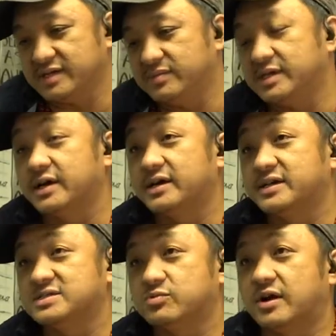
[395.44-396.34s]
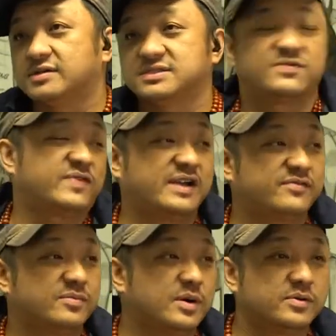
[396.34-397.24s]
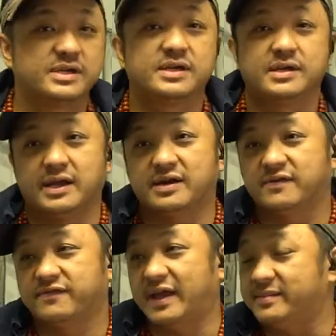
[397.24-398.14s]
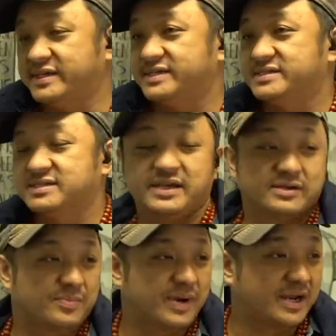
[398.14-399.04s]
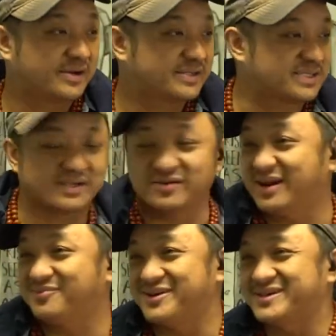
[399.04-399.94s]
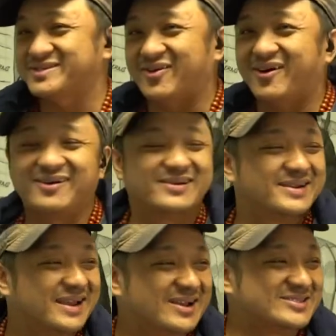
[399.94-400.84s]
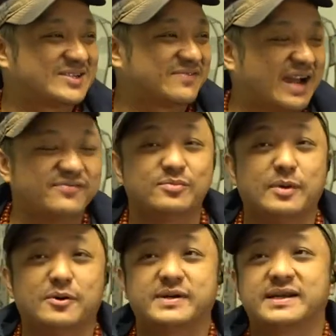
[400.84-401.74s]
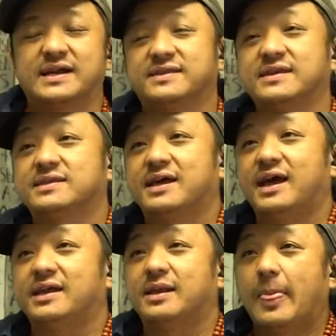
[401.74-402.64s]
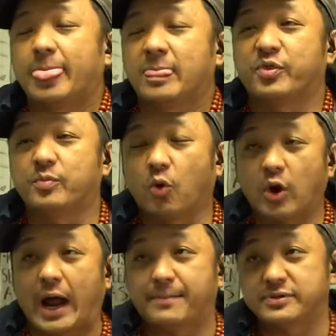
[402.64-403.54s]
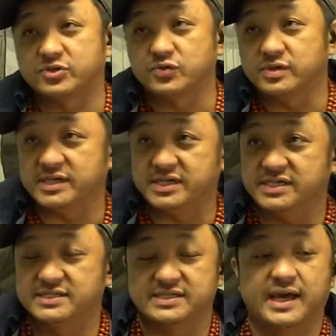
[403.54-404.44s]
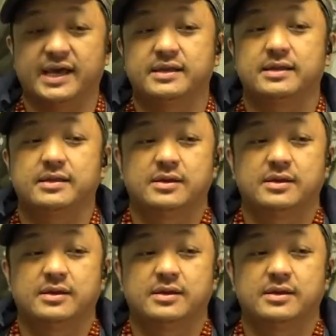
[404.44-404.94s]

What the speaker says: because we're on survival mode, and our families and our parents and our grandparents are all on survival mode. And I think that the more opportunities that